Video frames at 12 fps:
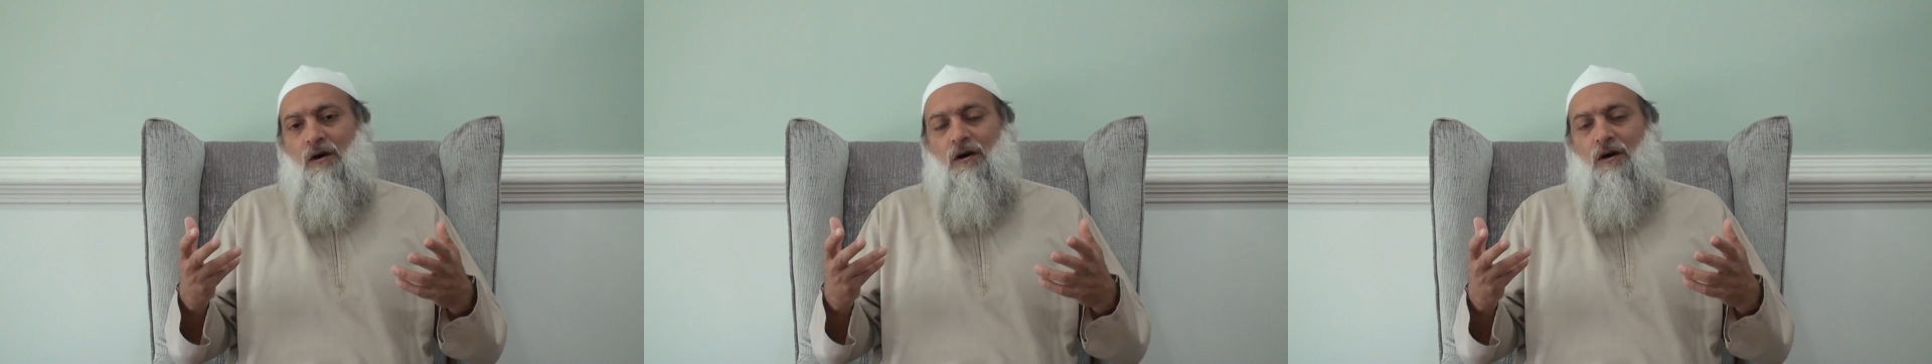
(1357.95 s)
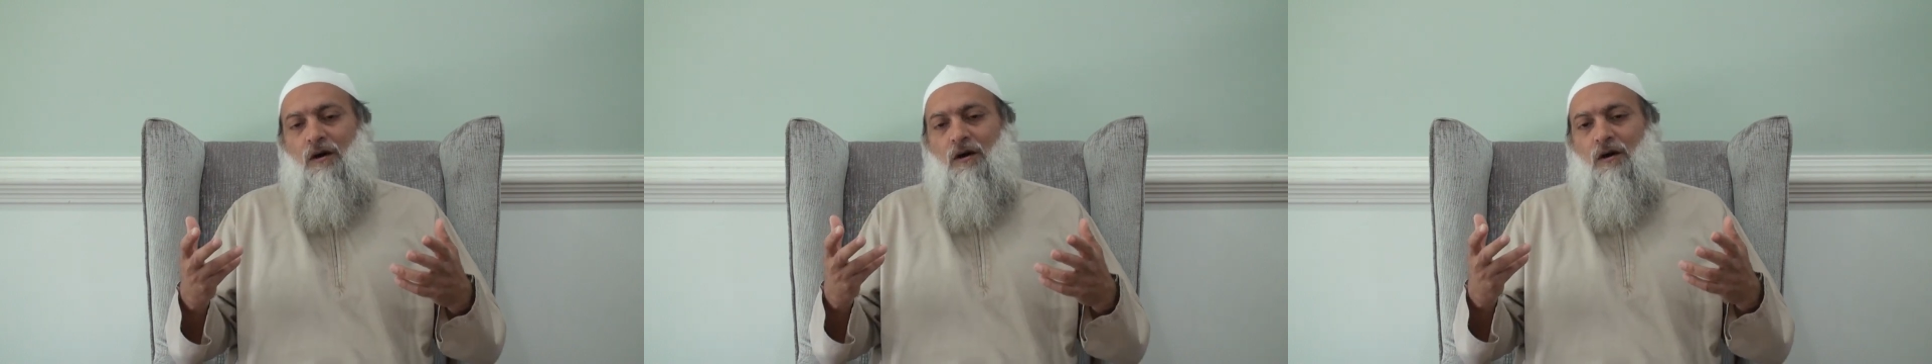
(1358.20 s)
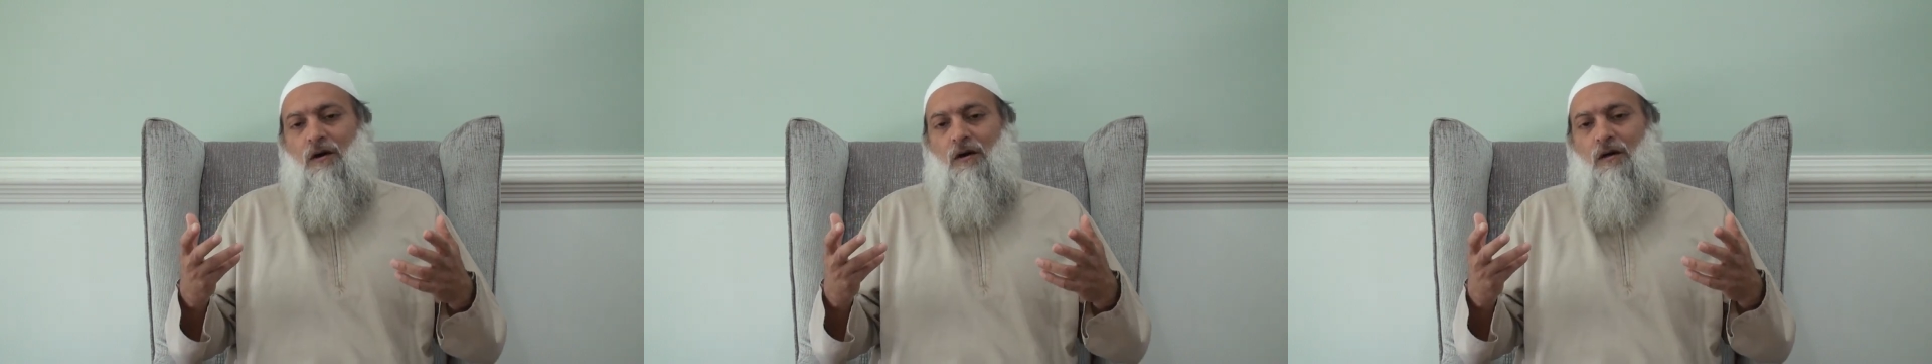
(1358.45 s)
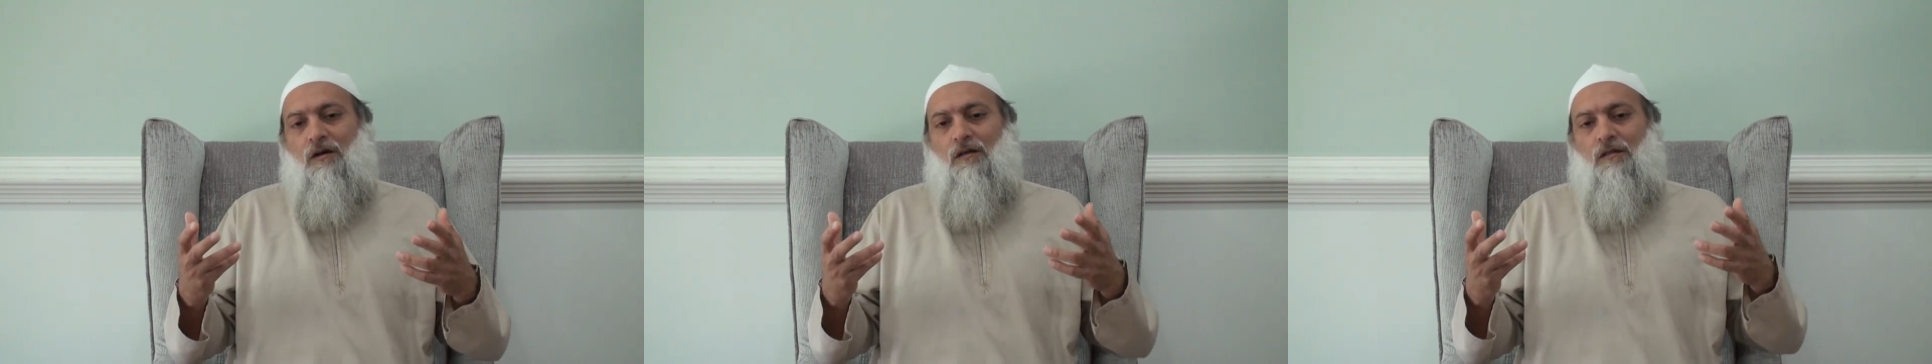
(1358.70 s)

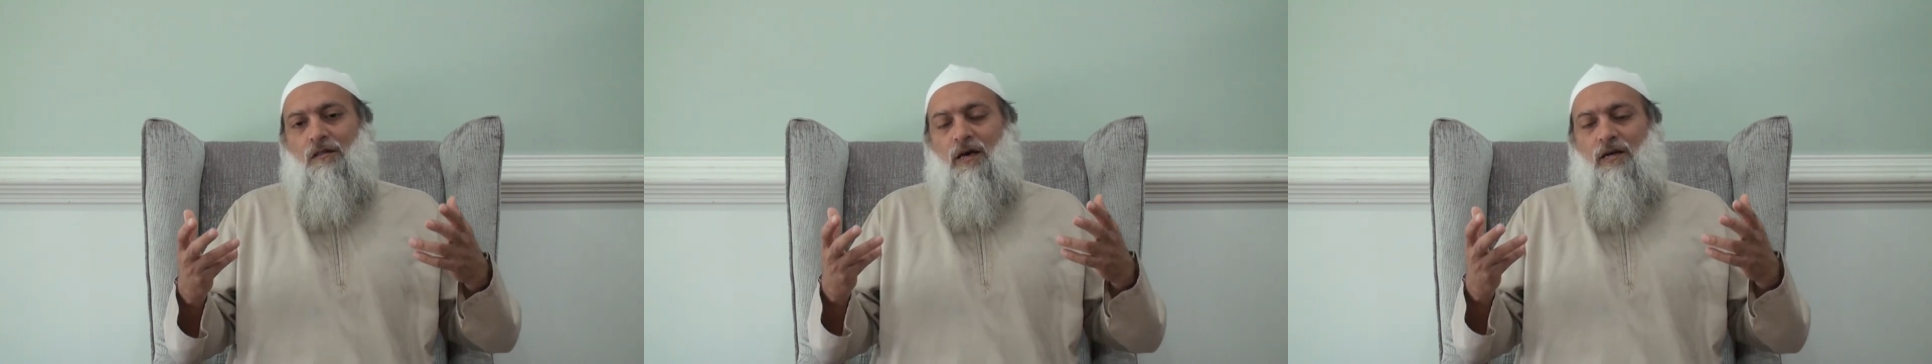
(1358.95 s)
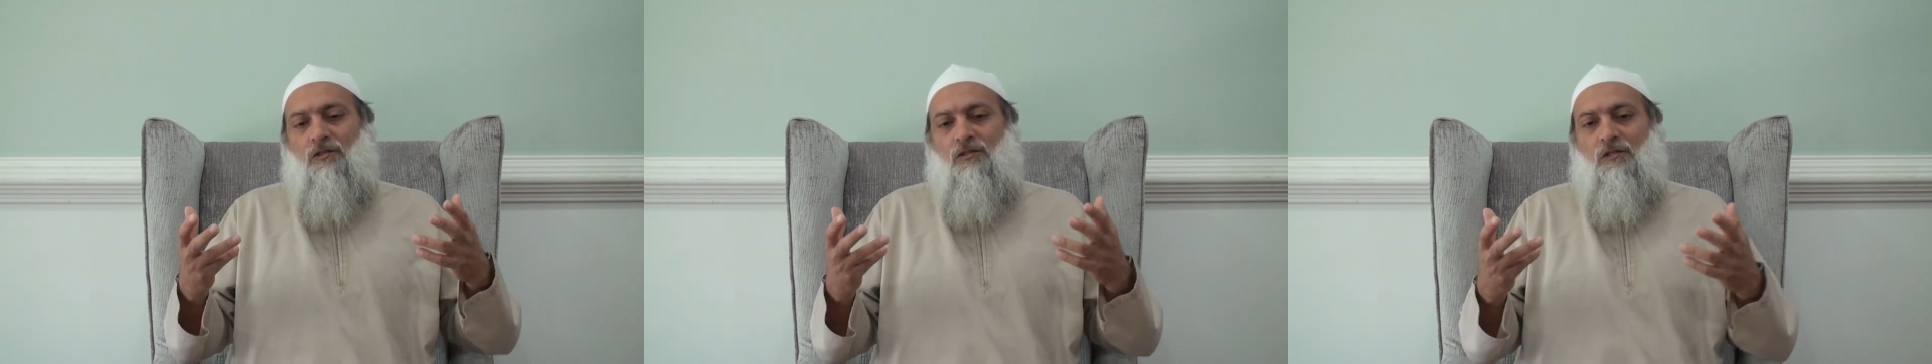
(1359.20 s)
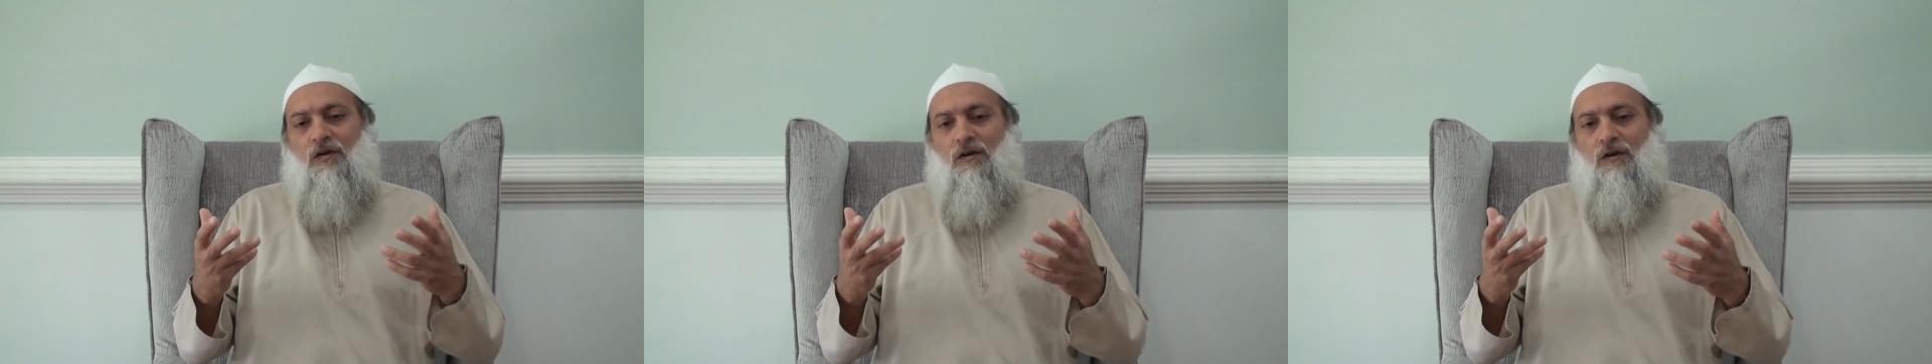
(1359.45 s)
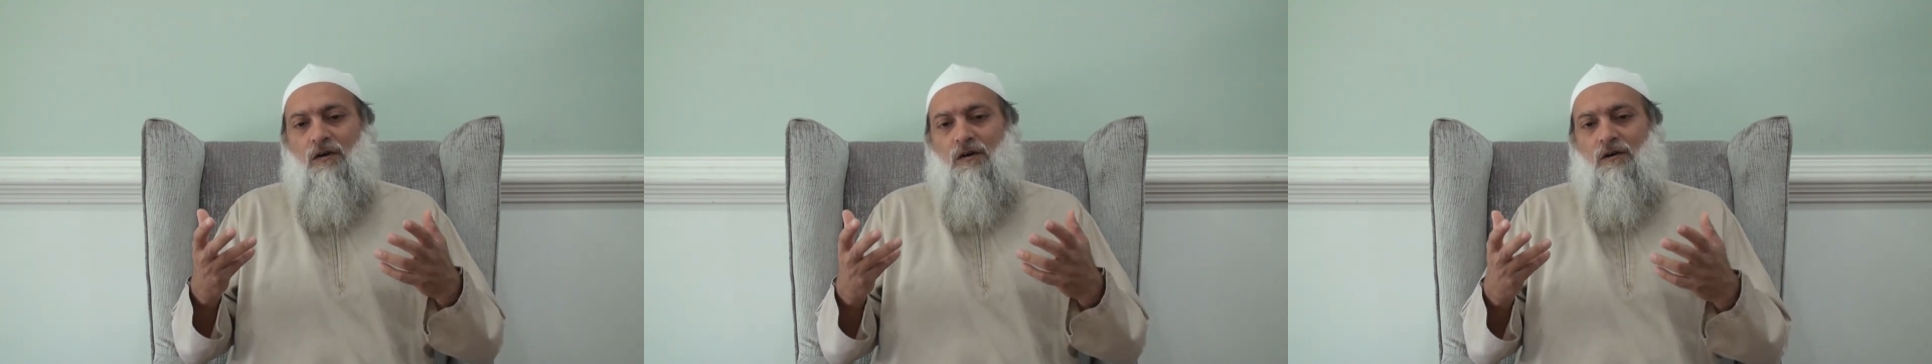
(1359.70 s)
uh, that's
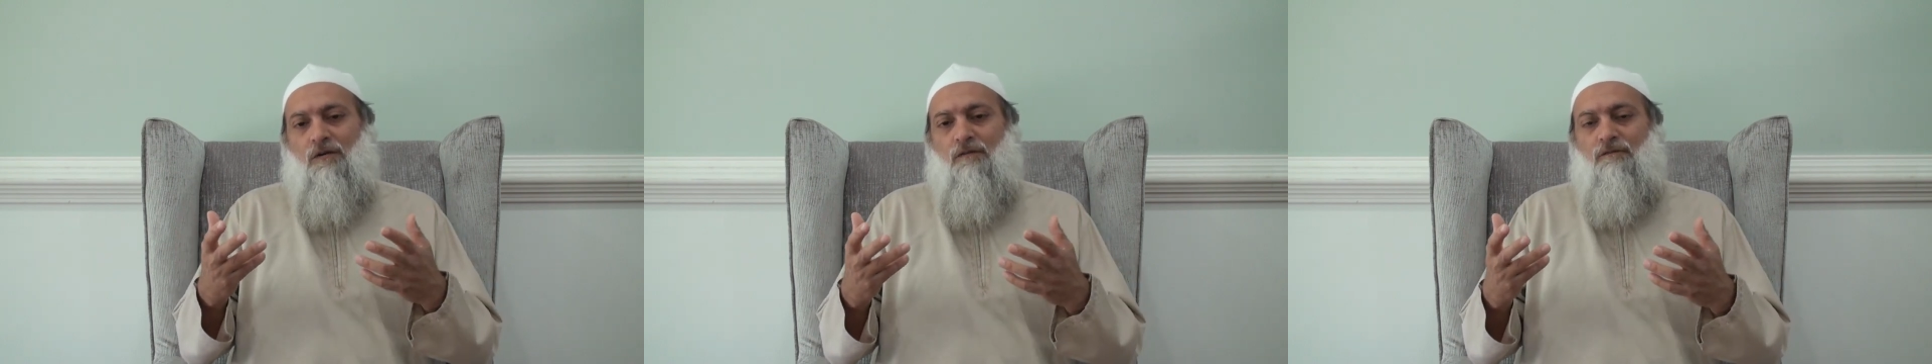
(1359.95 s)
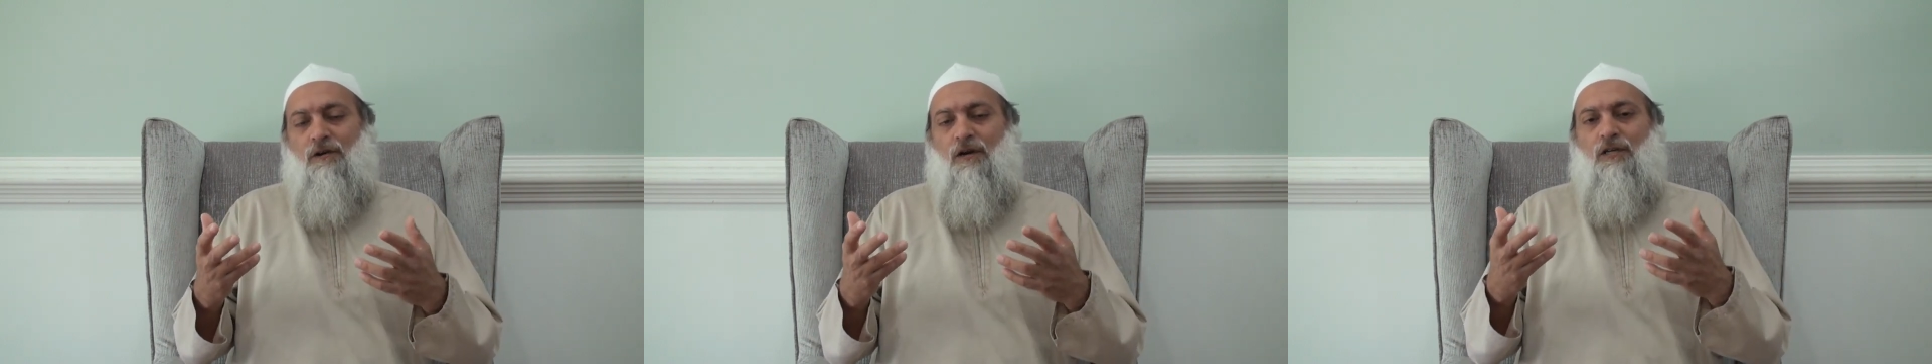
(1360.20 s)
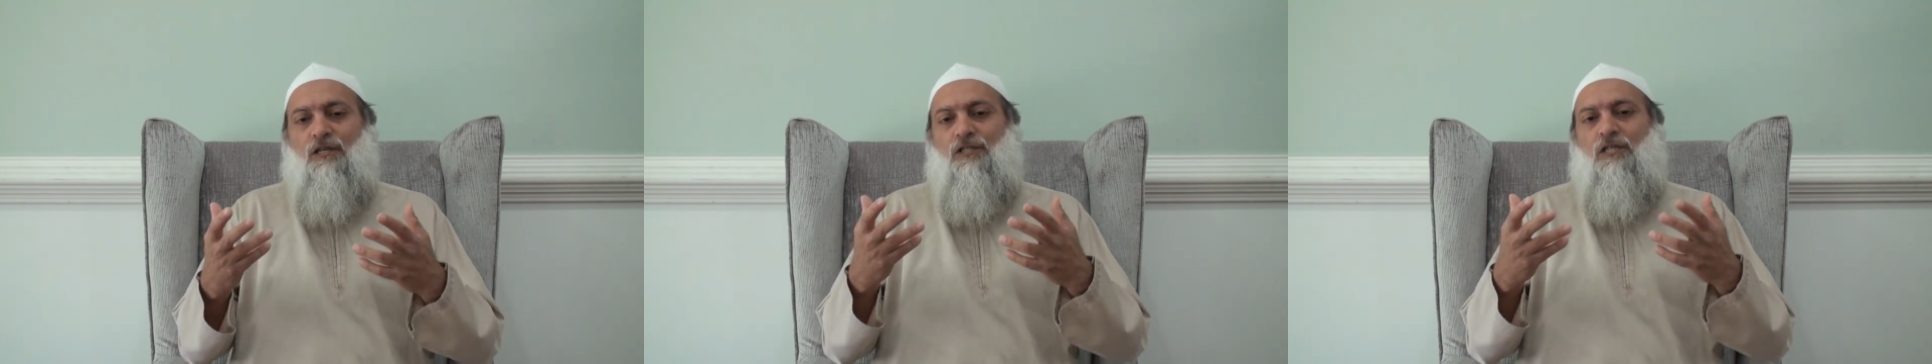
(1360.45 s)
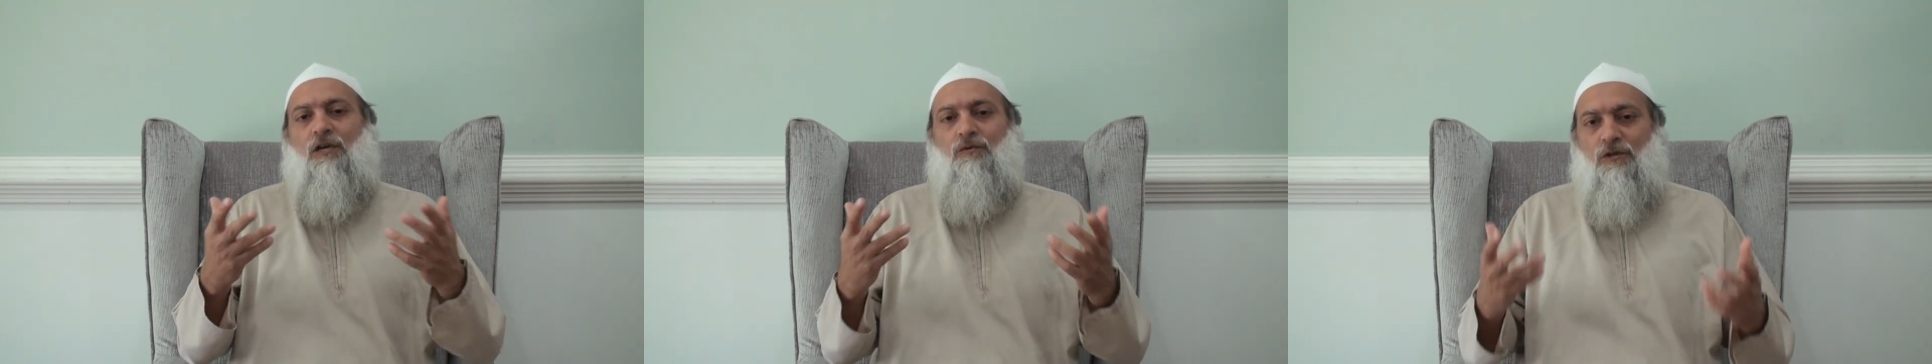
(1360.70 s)
uh, very
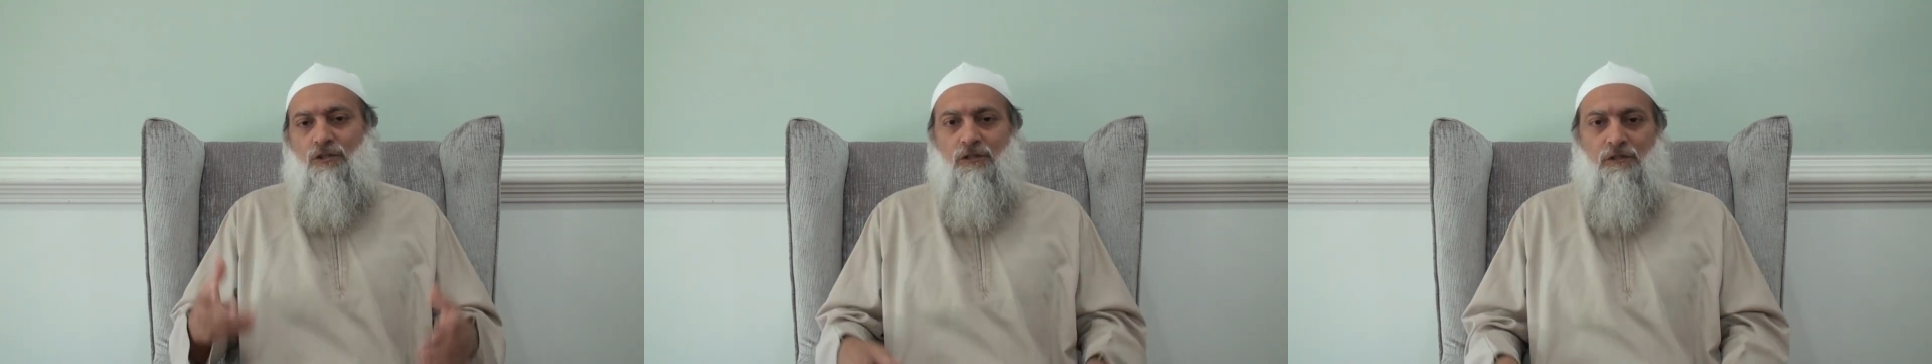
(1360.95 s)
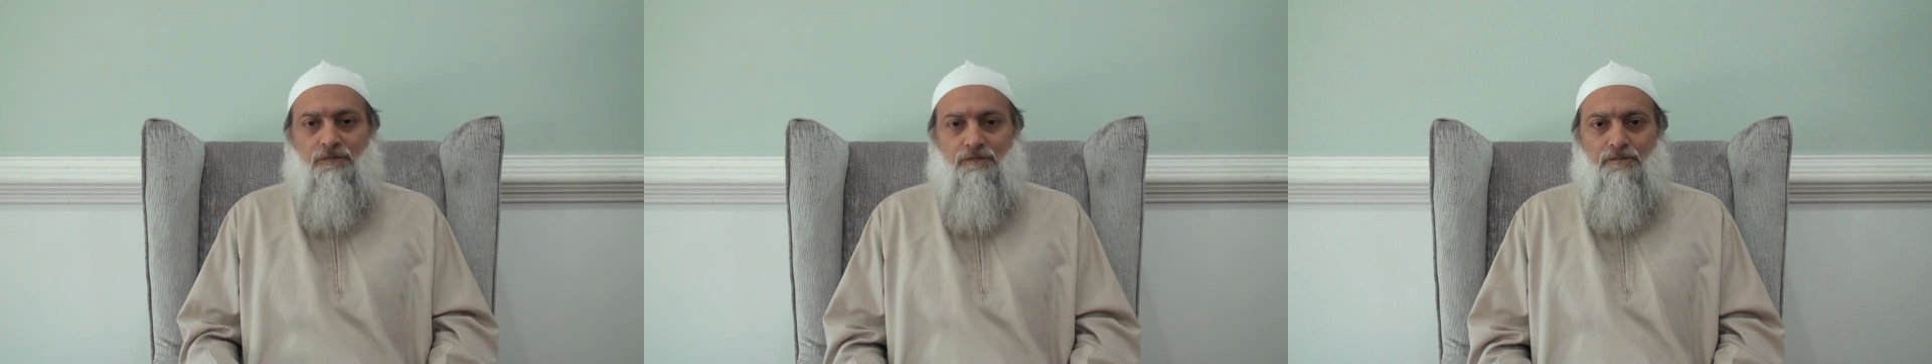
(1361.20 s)
distinguished.